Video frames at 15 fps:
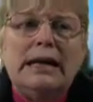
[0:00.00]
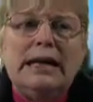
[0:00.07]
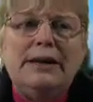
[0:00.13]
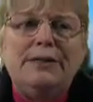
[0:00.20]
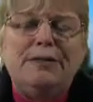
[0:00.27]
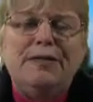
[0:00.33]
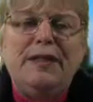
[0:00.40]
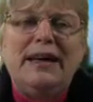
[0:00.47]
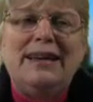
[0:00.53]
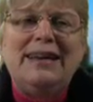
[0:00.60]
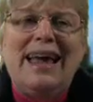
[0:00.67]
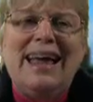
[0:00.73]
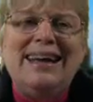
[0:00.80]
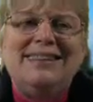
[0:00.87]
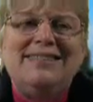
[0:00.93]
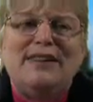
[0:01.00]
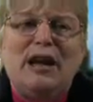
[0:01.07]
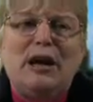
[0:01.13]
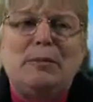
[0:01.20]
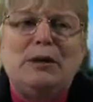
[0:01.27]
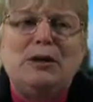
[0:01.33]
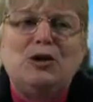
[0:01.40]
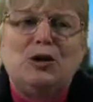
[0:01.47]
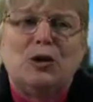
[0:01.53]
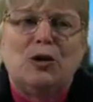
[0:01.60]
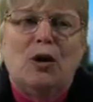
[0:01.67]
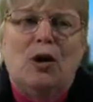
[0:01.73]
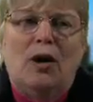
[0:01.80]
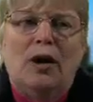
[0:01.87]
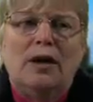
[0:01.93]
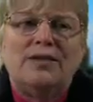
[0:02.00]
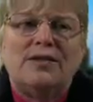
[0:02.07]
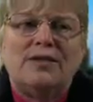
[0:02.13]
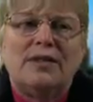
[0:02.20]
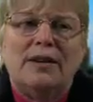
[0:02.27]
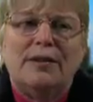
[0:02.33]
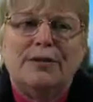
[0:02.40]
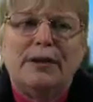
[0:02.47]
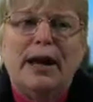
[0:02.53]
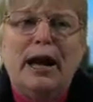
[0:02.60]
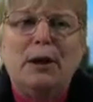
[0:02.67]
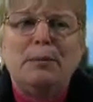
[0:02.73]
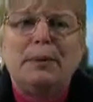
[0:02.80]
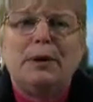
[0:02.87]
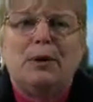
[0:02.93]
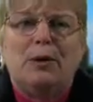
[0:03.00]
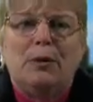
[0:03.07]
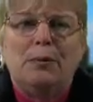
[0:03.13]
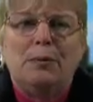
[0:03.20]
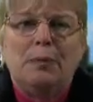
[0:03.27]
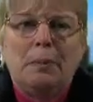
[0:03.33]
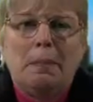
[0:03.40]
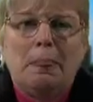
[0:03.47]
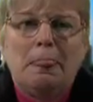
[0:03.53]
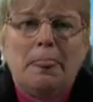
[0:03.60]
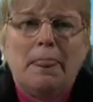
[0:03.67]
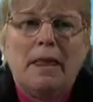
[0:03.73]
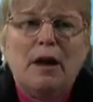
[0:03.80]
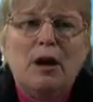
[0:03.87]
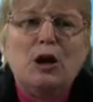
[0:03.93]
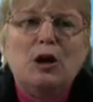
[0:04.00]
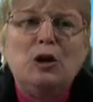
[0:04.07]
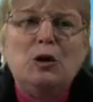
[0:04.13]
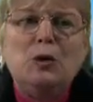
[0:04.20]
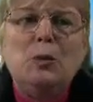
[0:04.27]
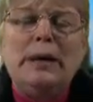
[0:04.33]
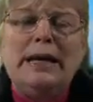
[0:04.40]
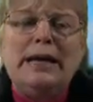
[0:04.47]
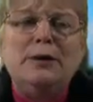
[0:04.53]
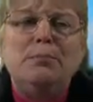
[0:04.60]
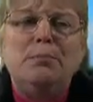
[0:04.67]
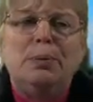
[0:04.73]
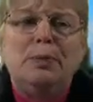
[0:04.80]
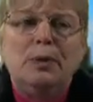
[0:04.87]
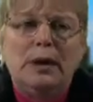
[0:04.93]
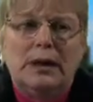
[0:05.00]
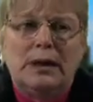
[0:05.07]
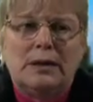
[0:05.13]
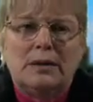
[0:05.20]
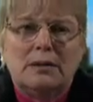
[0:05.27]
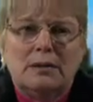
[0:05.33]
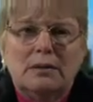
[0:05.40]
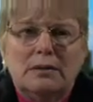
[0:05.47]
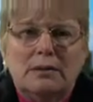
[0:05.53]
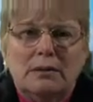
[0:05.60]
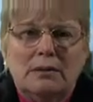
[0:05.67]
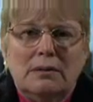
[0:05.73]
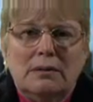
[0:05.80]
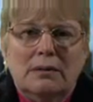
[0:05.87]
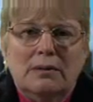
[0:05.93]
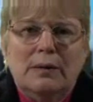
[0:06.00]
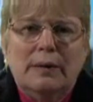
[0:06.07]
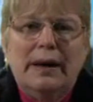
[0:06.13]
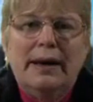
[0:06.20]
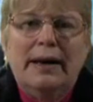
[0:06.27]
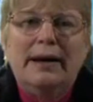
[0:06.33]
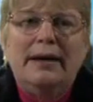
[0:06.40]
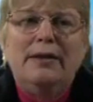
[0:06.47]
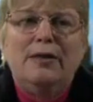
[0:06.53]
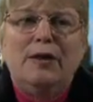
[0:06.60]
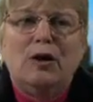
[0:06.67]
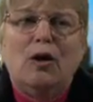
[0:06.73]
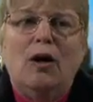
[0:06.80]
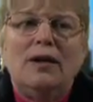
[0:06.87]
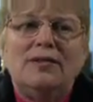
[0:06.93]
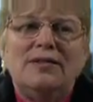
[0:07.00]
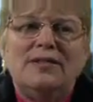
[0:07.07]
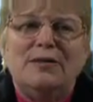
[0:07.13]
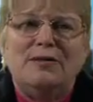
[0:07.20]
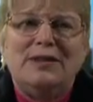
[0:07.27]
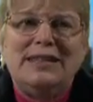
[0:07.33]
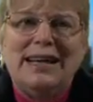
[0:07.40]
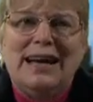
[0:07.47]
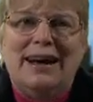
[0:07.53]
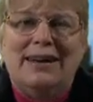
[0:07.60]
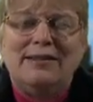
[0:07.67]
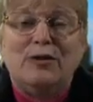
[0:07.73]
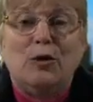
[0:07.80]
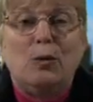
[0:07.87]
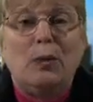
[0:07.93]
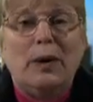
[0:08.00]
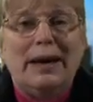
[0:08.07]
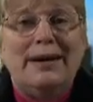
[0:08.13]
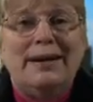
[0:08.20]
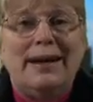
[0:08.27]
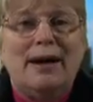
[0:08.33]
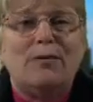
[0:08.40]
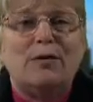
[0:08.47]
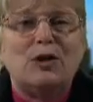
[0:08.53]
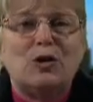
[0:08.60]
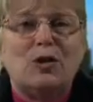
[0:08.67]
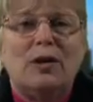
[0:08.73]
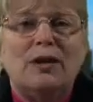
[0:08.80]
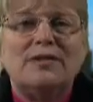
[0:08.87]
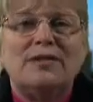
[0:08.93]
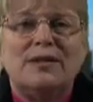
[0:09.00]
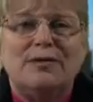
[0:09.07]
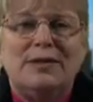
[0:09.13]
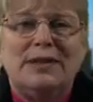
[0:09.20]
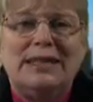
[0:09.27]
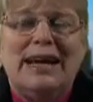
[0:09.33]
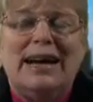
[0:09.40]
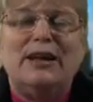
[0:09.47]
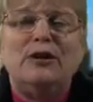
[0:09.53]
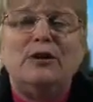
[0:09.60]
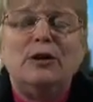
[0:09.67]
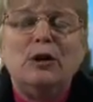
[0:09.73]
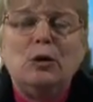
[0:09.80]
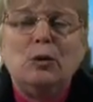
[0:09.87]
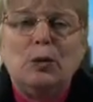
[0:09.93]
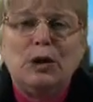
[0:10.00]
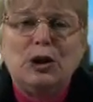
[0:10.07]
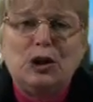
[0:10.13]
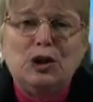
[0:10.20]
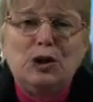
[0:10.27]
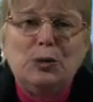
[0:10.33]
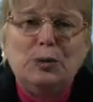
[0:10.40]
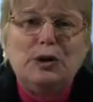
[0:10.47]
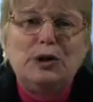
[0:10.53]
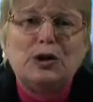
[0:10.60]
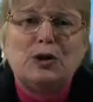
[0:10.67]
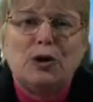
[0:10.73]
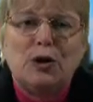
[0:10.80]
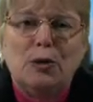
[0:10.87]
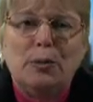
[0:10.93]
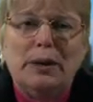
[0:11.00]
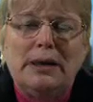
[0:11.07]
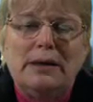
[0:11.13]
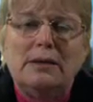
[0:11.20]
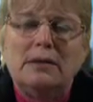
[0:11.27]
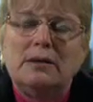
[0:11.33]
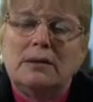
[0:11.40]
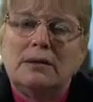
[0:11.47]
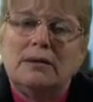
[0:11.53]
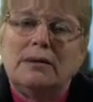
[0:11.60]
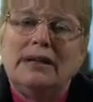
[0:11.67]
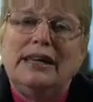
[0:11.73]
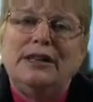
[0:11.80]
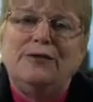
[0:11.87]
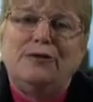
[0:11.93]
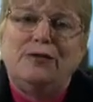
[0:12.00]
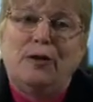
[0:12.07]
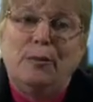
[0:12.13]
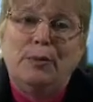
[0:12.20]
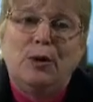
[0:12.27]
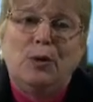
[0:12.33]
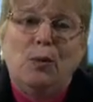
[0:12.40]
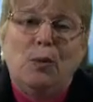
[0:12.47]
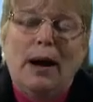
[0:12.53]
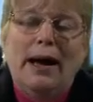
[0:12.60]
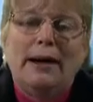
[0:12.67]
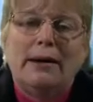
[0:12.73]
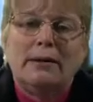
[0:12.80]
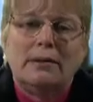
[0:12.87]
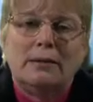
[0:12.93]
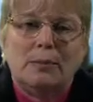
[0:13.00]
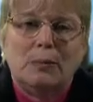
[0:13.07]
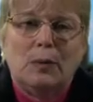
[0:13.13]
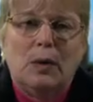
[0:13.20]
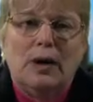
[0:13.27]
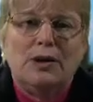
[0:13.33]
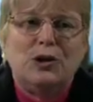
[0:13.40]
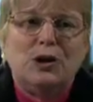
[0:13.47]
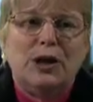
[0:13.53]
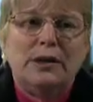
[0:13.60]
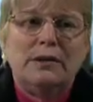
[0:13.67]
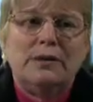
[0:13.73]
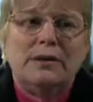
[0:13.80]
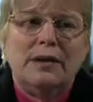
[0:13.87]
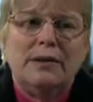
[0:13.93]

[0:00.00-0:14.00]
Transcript: It then examines your cost of capital. You input, the cost of debt, the weighted average cost of debt, which you determined from your WACC project.